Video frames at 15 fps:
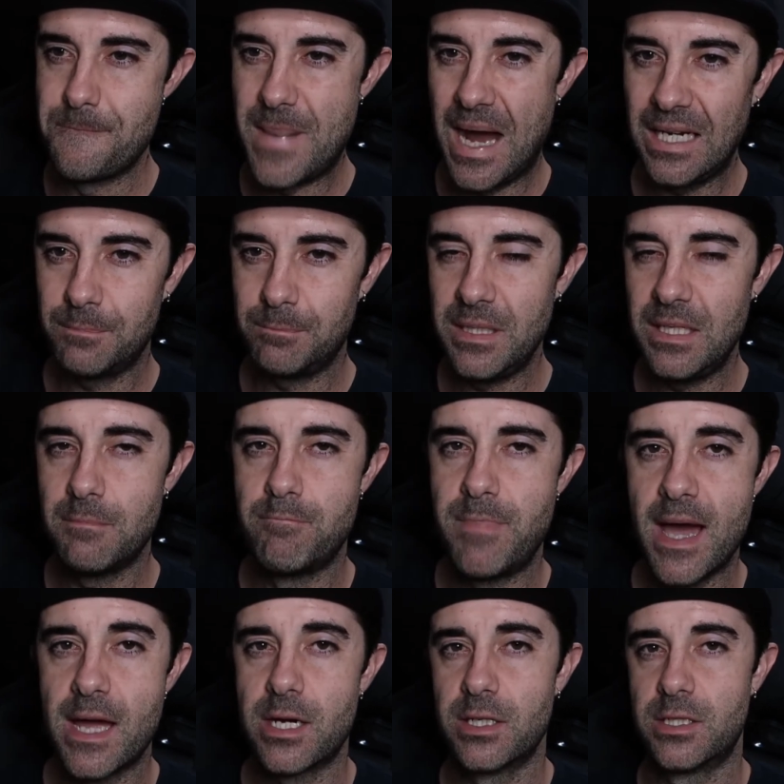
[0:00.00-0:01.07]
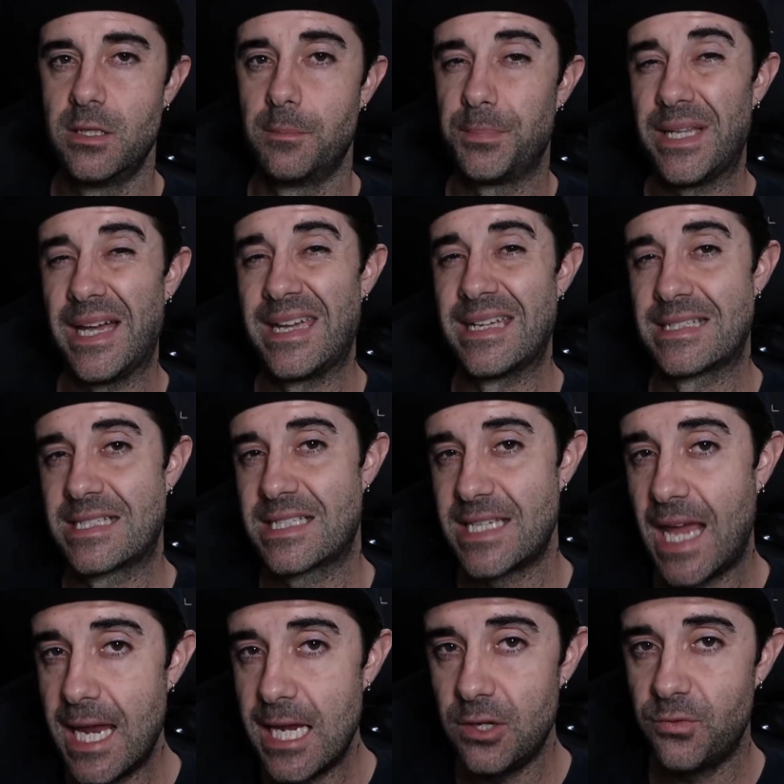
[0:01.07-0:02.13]
might be better to play it
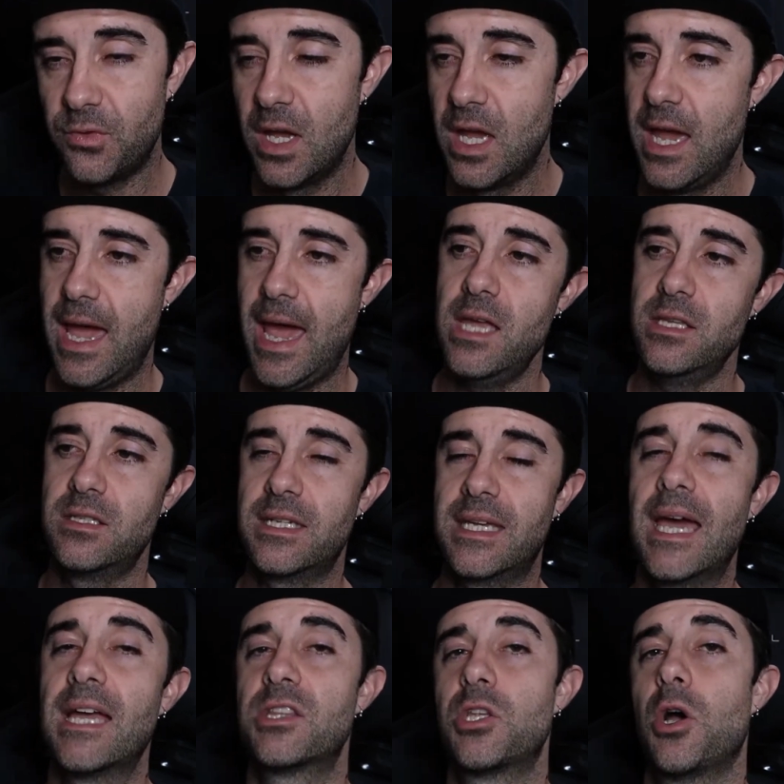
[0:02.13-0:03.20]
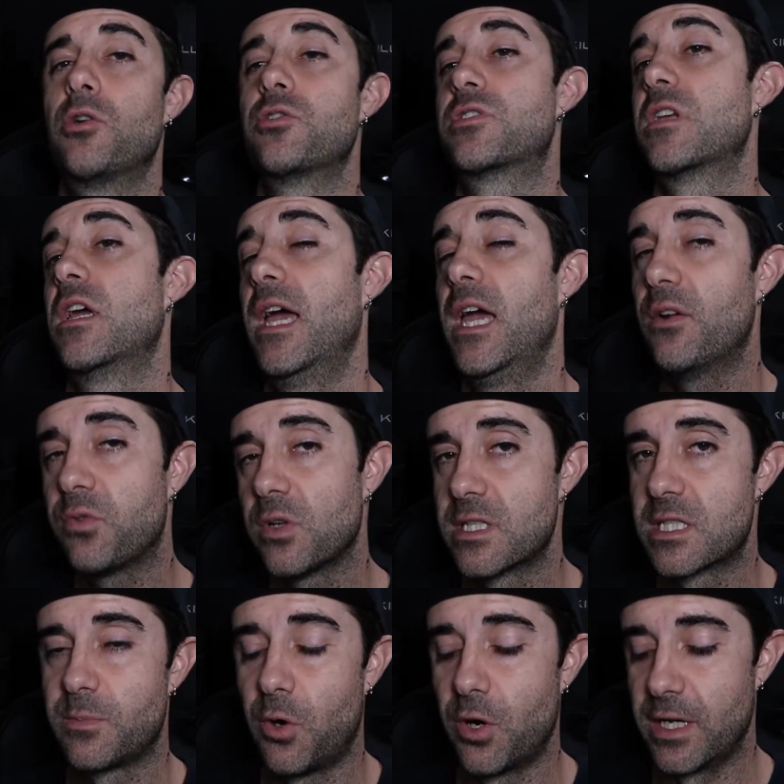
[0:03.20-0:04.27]
safe and to get those
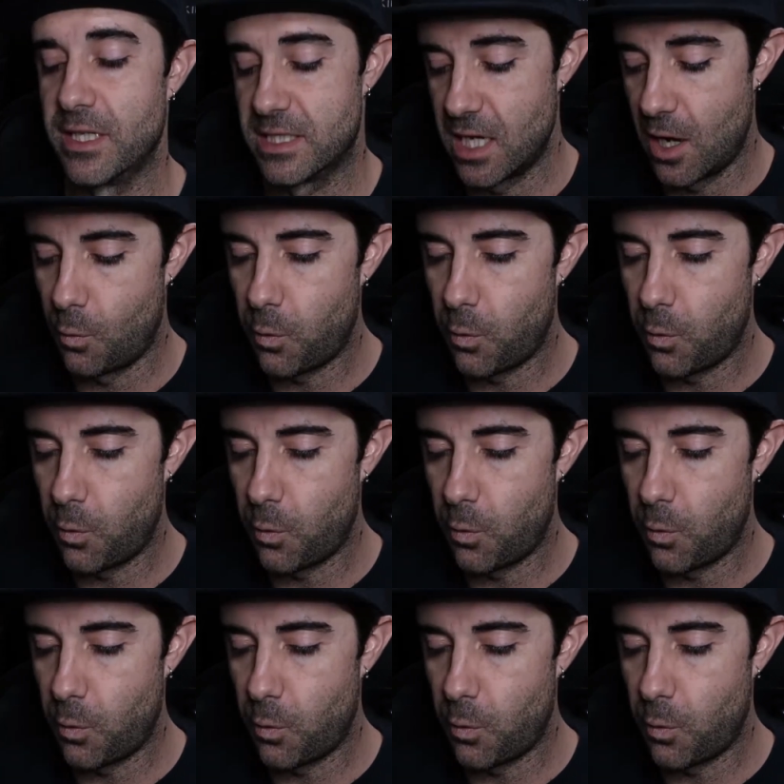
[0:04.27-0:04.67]
influence points.